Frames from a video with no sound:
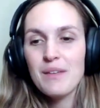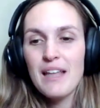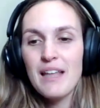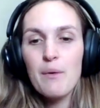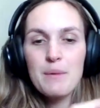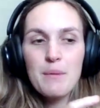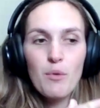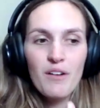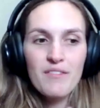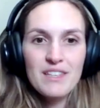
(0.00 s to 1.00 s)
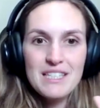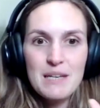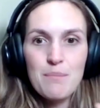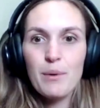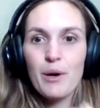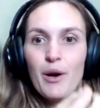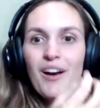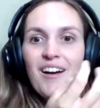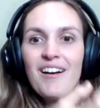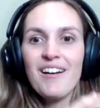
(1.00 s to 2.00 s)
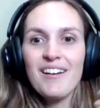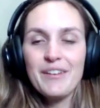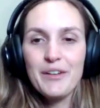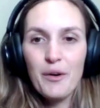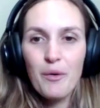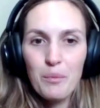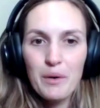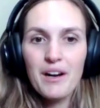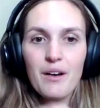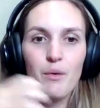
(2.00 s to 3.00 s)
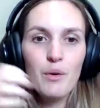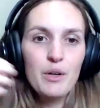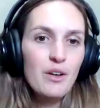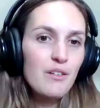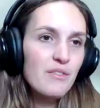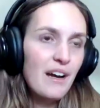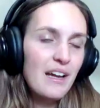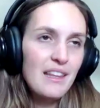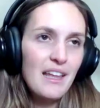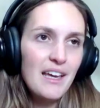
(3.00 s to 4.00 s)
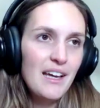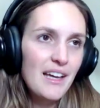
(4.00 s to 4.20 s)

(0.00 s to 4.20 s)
And that would be more of the deeper, work. Or you can find like